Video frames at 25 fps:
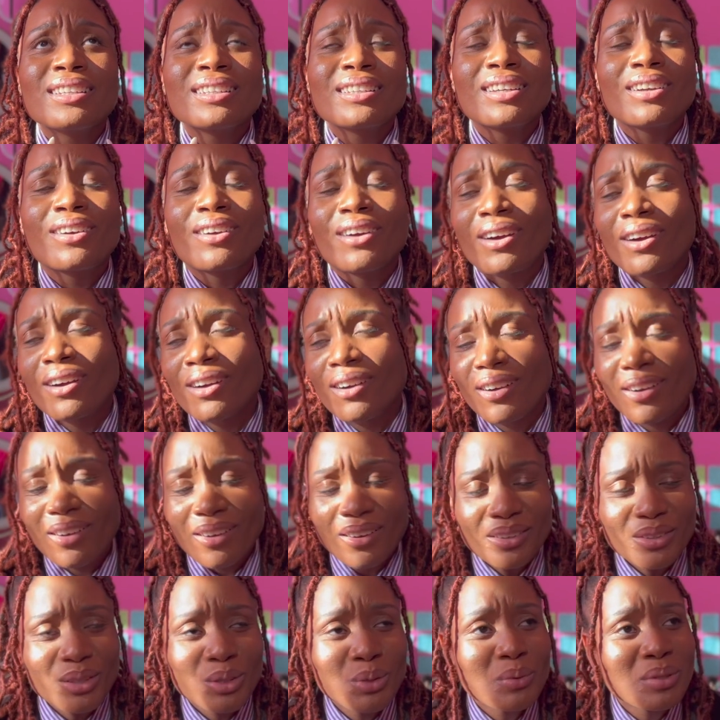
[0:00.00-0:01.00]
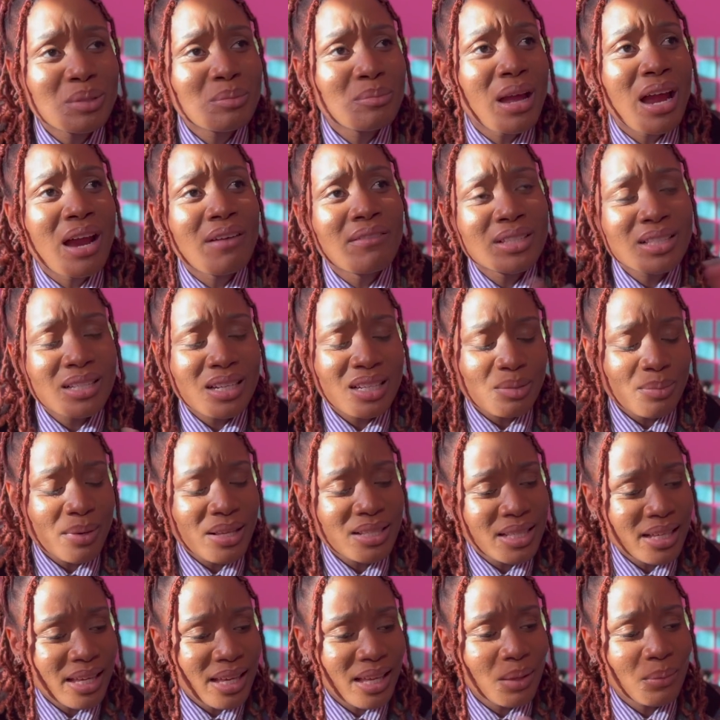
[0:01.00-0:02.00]
Girl, you was married to this man,
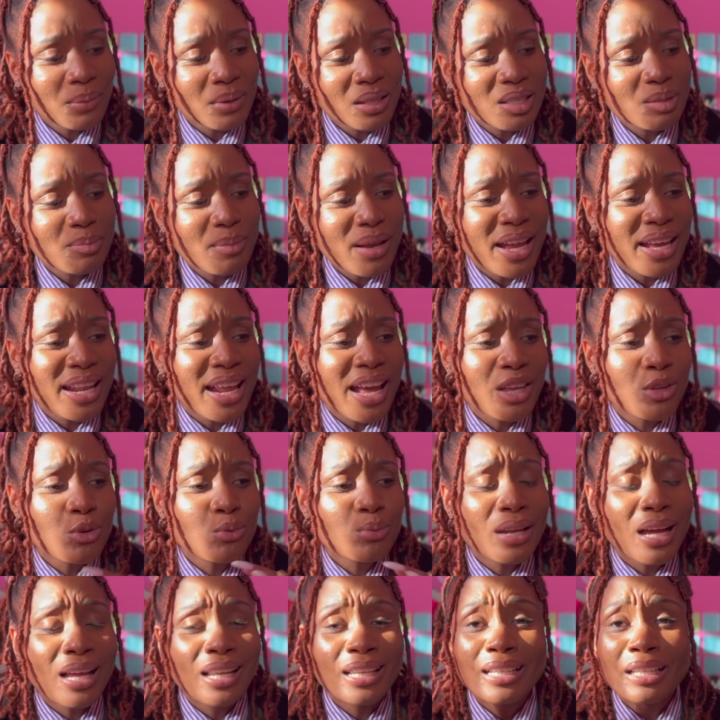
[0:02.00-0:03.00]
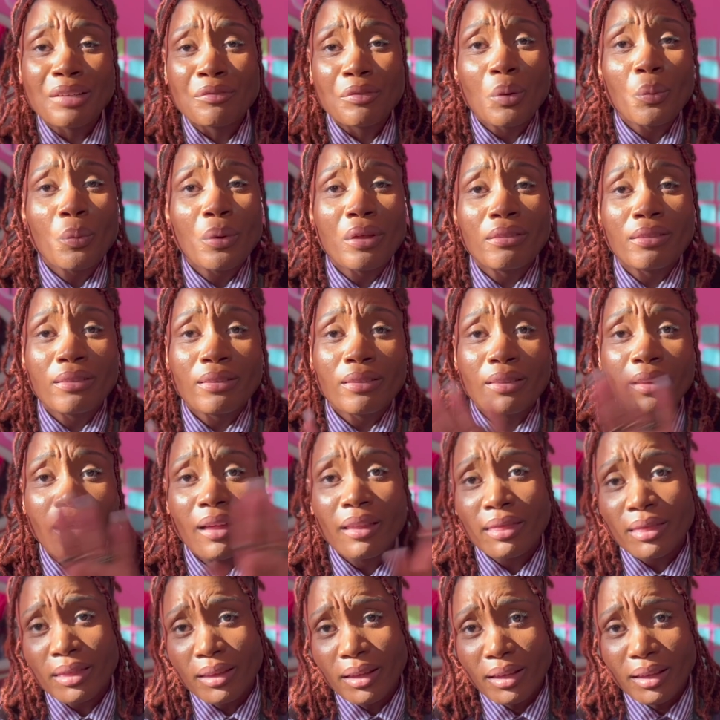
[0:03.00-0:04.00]
together with this man, and you not leaving with
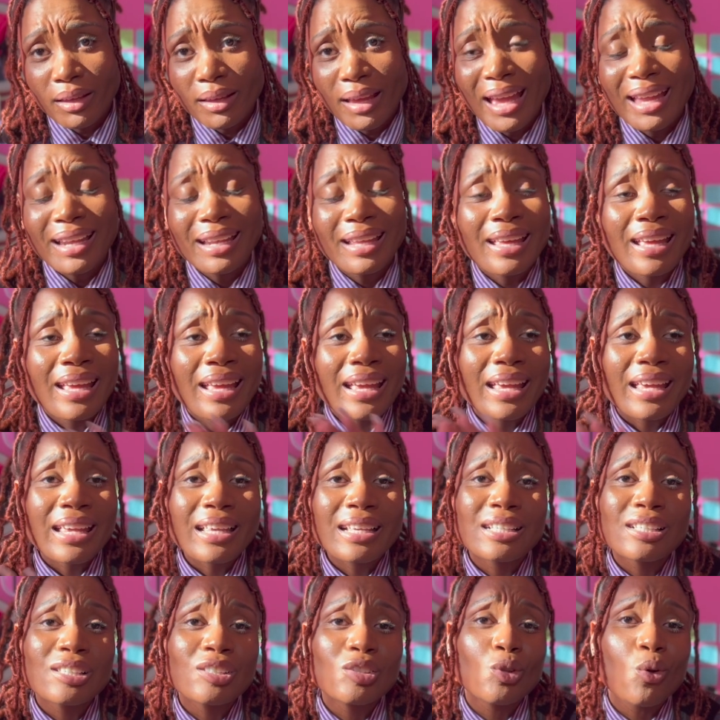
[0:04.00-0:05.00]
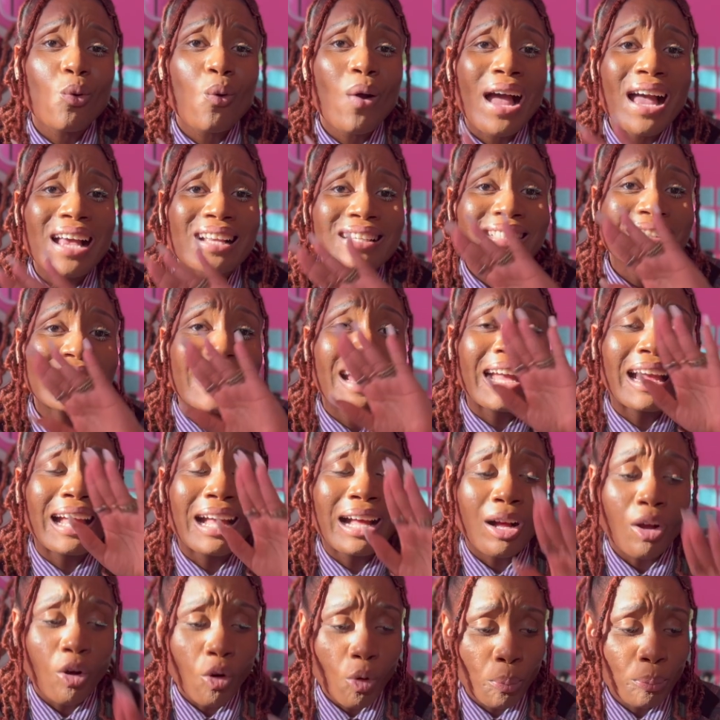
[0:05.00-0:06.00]
nothing. And he still has to
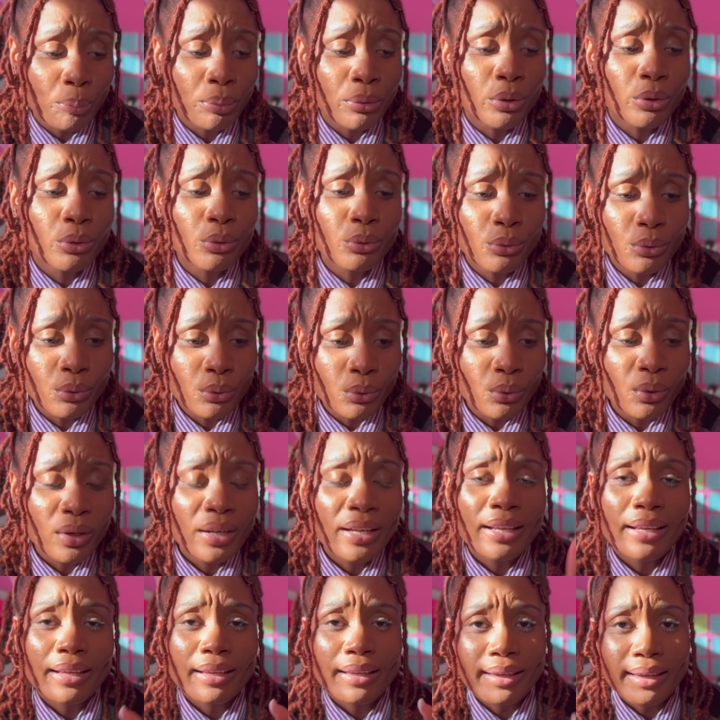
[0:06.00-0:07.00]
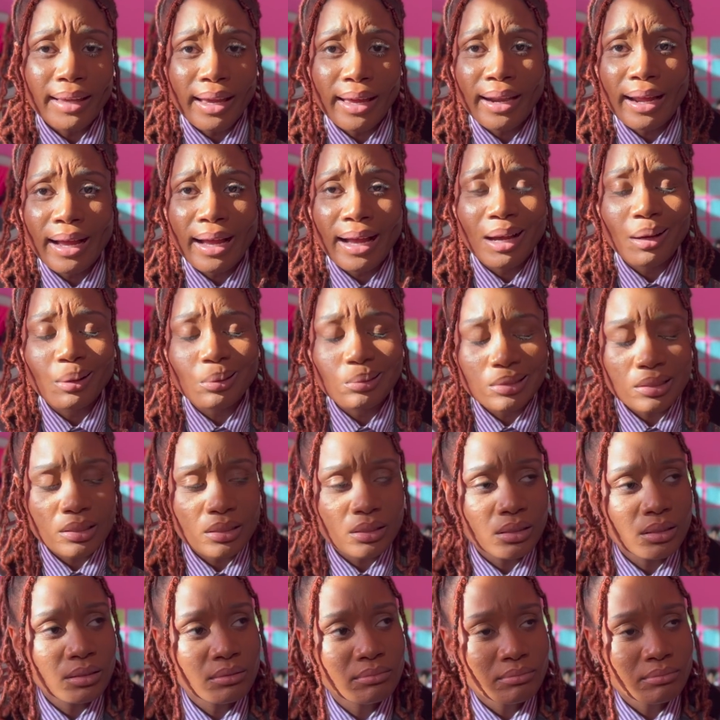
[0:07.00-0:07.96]
help you get a house.